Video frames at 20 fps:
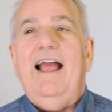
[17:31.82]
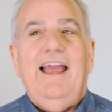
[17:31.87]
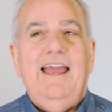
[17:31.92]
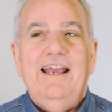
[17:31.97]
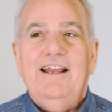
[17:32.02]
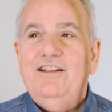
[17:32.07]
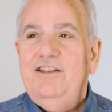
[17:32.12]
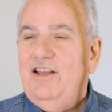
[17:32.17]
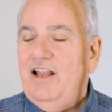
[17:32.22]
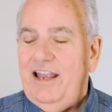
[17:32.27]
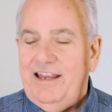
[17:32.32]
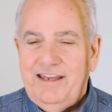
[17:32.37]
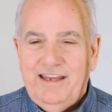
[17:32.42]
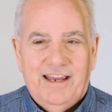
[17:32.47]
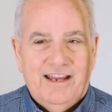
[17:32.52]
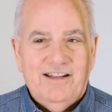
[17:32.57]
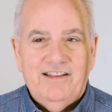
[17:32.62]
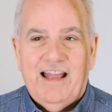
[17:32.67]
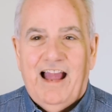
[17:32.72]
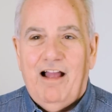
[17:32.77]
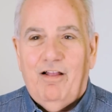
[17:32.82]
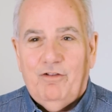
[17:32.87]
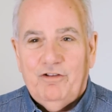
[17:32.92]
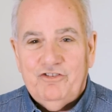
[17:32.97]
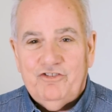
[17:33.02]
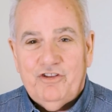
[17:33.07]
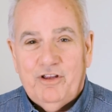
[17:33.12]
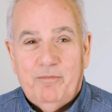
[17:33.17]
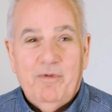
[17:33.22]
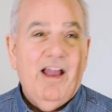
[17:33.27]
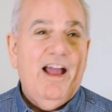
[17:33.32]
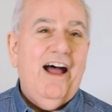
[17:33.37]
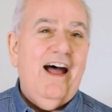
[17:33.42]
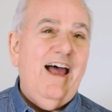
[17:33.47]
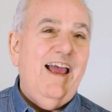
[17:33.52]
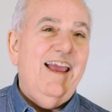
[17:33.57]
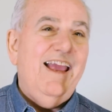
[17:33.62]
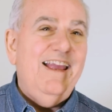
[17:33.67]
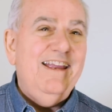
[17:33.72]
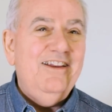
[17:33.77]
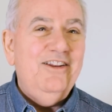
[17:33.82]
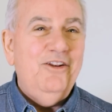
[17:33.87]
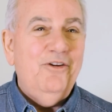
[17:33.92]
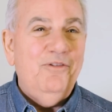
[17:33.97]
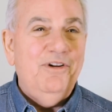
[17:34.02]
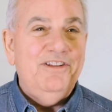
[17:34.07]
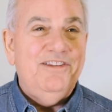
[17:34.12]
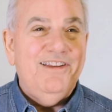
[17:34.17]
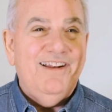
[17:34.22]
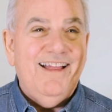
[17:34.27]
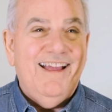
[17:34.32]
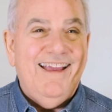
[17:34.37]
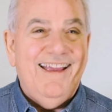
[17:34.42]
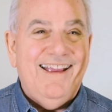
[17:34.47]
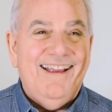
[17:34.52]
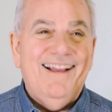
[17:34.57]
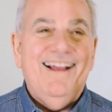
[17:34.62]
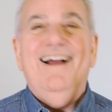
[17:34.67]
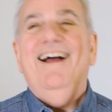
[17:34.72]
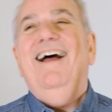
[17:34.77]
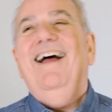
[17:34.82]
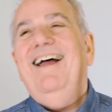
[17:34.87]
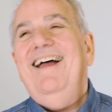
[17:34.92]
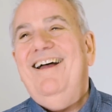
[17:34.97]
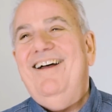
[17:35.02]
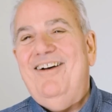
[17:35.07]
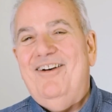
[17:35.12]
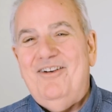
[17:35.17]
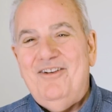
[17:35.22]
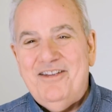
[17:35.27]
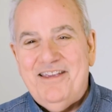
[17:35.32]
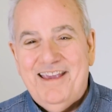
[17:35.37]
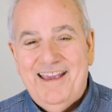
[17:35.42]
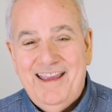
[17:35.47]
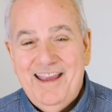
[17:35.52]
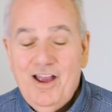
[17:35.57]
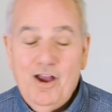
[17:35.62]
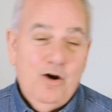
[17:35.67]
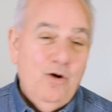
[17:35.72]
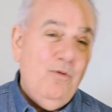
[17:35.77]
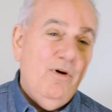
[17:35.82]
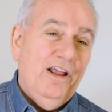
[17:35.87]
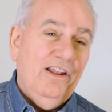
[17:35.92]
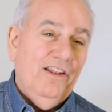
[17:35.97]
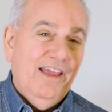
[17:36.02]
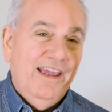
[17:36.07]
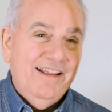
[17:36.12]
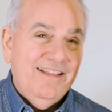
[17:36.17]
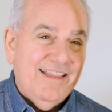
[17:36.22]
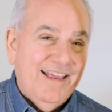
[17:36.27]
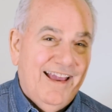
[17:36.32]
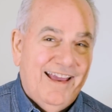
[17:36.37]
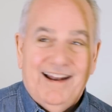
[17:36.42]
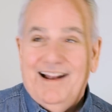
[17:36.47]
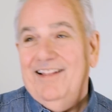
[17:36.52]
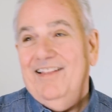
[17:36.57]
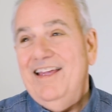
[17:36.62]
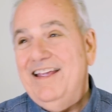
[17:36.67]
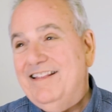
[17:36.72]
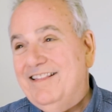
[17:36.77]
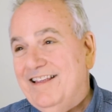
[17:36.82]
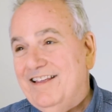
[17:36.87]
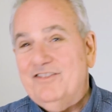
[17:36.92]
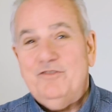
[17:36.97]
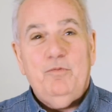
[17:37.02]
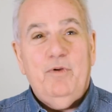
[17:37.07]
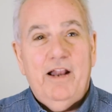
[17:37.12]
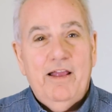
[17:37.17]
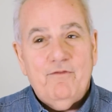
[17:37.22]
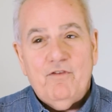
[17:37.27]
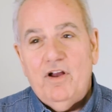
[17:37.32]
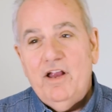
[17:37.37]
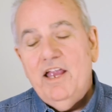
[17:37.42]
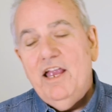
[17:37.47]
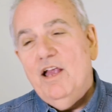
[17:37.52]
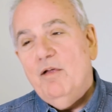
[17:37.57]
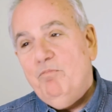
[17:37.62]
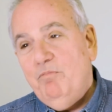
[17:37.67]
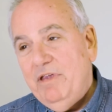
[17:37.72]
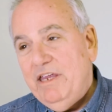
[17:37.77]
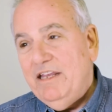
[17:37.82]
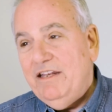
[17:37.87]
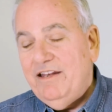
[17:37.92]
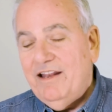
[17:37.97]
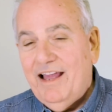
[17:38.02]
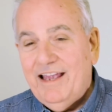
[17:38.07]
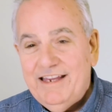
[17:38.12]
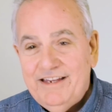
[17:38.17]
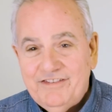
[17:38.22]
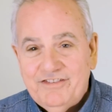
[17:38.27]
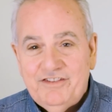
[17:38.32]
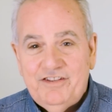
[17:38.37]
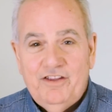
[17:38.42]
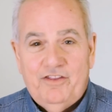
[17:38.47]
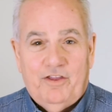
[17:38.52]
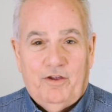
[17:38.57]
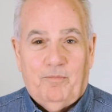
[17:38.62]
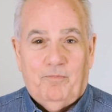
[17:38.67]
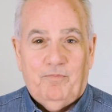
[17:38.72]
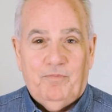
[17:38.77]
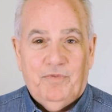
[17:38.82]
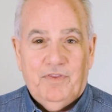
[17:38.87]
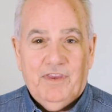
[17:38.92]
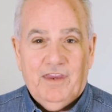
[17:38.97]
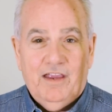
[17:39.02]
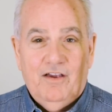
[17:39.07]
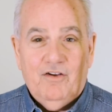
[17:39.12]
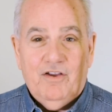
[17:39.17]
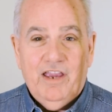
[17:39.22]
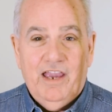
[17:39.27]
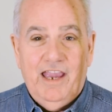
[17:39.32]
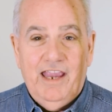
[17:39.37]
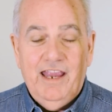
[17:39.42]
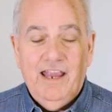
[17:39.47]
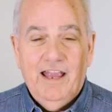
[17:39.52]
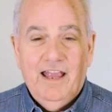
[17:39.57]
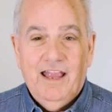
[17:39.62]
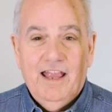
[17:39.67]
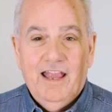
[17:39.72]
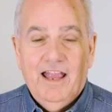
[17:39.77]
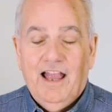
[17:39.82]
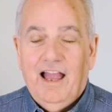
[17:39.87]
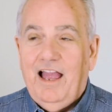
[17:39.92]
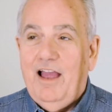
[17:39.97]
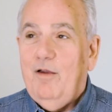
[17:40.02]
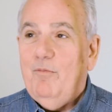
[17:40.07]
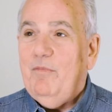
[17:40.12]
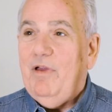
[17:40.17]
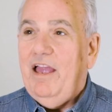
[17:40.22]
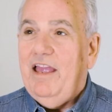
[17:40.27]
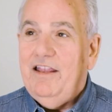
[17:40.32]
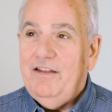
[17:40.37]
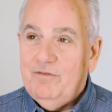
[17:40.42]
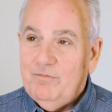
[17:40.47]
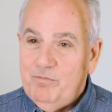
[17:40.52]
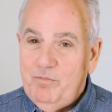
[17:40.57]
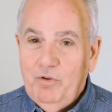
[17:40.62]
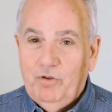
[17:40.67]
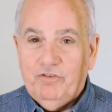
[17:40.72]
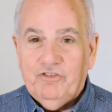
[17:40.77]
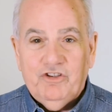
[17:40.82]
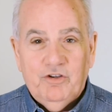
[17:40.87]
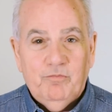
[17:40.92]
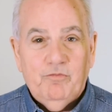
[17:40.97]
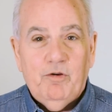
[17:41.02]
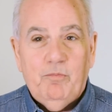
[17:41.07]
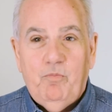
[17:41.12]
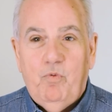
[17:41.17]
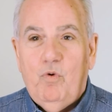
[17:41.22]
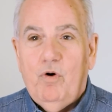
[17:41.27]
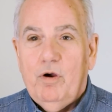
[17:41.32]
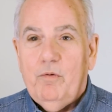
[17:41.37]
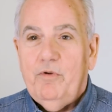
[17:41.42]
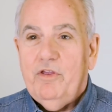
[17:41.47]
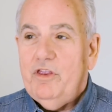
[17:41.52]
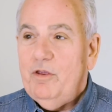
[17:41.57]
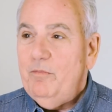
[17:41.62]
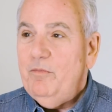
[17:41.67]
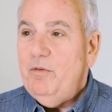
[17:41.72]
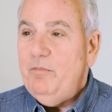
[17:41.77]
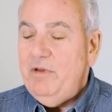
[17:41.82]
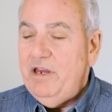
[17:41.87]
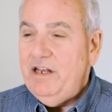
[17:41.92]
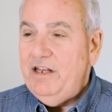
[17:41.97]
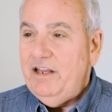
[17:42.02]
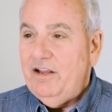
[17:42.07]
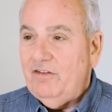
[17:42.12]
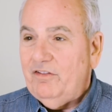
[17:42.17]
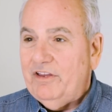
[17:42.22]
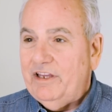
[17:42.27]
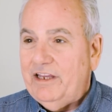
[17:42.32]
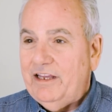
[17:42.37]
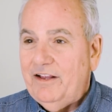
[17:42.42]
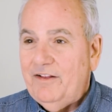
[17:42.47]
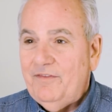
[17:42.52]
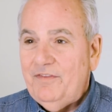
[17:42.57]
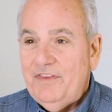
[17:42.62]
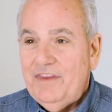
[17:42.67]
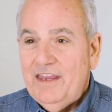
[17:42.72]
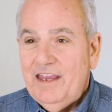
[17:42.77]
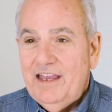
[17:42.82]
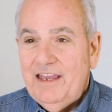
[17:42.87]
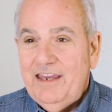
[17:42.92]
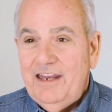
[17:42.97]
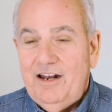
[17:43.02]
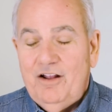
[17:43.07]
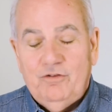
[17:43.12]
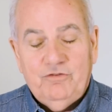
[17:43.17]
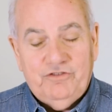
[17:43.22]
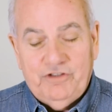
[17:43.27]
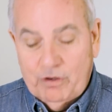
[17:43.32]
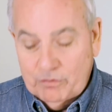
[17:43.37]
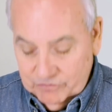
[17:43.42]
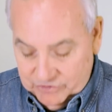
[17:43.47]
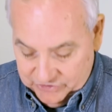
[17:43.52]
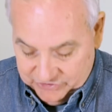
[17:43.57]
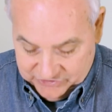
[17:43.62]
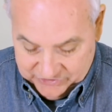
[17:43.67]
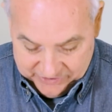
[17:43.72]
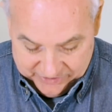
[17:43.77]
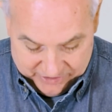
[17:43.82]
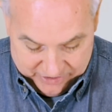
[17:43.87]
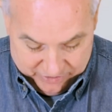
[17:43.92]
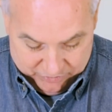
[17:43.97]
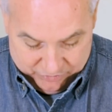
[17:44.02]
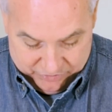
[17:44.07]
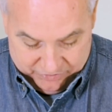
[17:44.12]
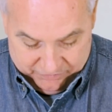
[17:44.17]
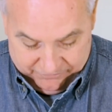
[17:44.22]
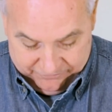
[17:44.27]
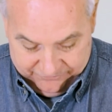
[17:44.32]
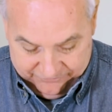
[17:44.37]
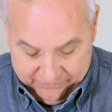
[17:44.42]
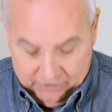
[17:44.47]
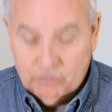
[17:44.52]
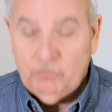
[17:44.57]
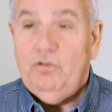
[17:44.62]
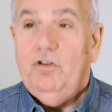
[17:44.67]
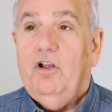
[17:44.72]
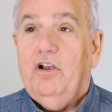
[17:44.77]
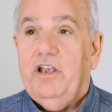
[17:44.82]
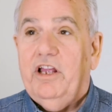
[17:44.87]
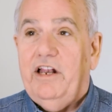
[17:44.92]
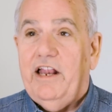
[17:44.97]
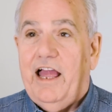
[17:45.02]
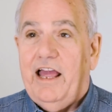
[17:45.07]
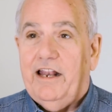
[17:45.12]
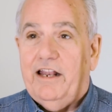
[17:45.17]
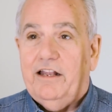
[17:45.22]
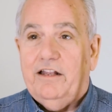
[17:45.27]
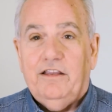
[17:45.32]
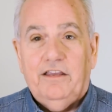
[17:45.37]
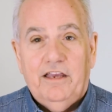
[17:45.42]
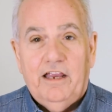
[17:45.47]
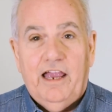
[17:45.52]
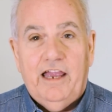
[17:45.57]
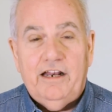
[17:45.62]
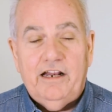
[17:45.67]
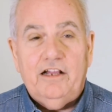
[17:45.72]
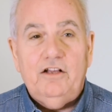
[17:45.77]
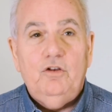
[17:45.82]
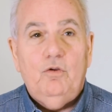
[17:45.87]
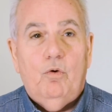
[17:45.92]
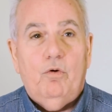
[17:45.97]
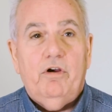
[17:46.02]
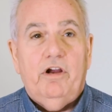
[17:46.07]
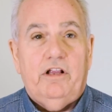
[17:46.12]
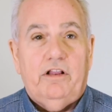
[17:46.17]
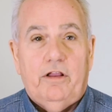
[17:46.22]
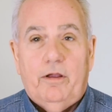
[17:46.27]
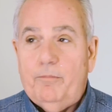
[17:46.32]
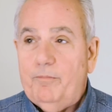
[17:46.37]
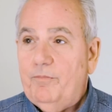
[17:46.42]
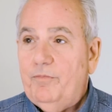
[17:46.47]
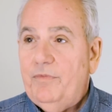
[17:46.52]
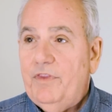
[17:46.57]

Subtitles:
Acknowledge them. Hi, how you doing today? Okay. Oh, I like that. I like this, whatever. Be nice to them, okay? And build some rapport with them immediately. Don't just sit there on your phone looking at it and ignoring them,